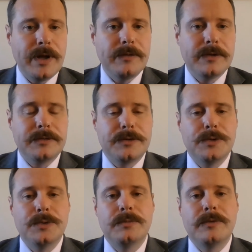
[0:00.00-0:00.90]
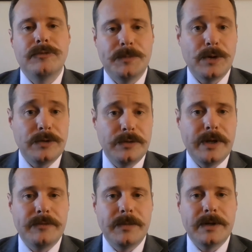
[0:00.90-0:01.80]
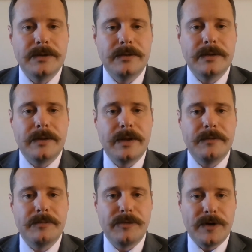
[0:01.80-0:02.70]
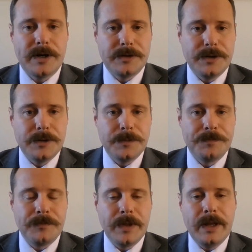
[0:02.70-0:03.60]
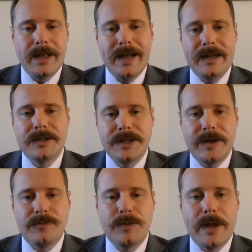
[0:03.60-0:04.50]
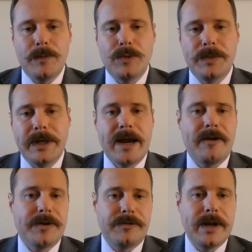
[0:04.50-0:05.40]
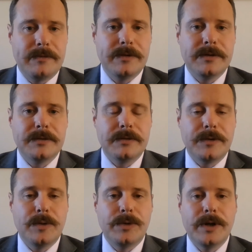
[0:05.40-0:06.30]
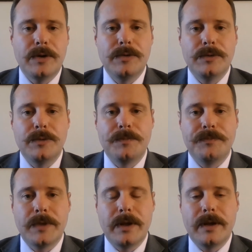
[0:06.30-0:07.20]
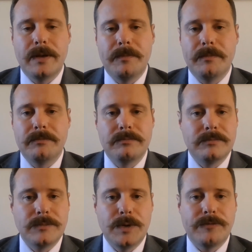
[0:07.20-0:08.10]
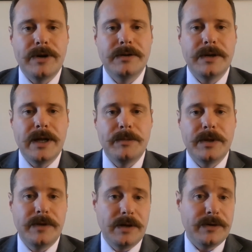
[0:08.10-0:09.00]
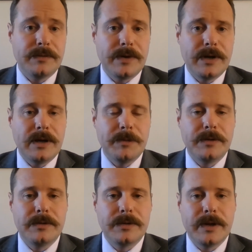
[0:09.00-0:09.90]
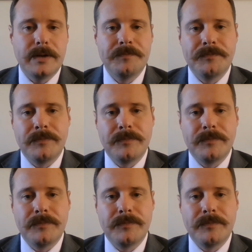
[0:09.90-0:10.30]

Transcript: evidence to respond to the information that they've provided to you. And in general, that would be character evidence. So you would go to um, your friends and neighbours if you live on a farm and you'd say,